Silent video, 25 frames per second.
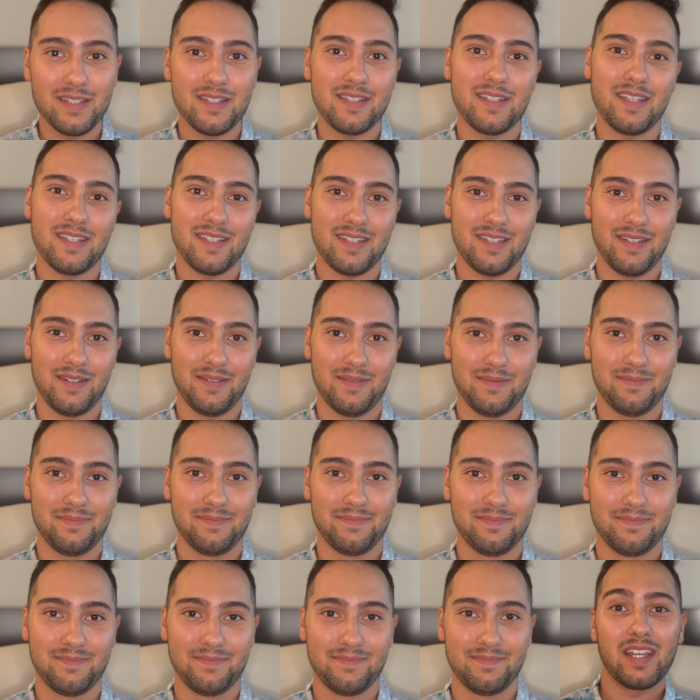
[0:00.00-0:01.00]
system.
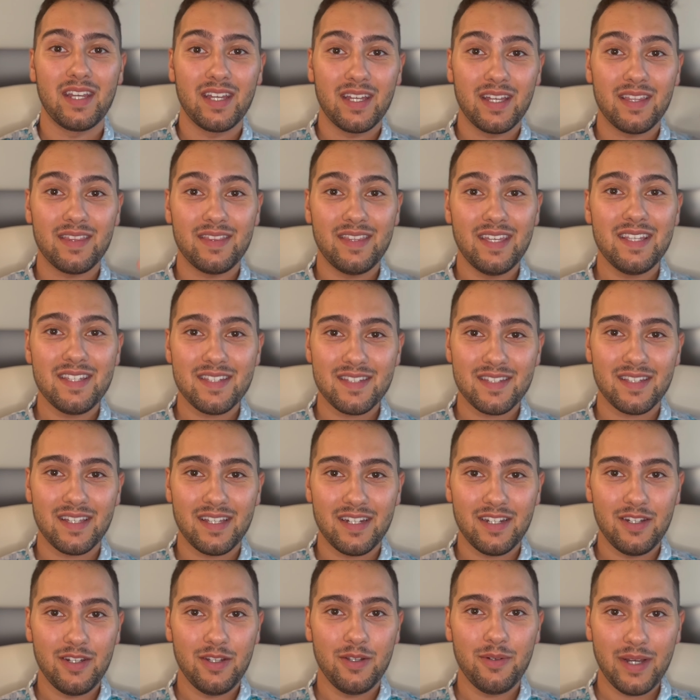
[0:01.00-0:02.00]

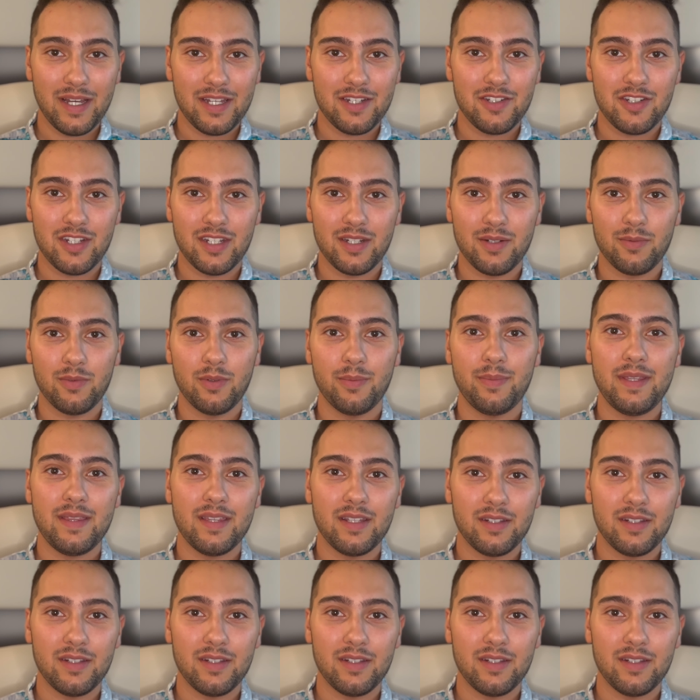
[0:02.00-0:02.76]
This new engine will be the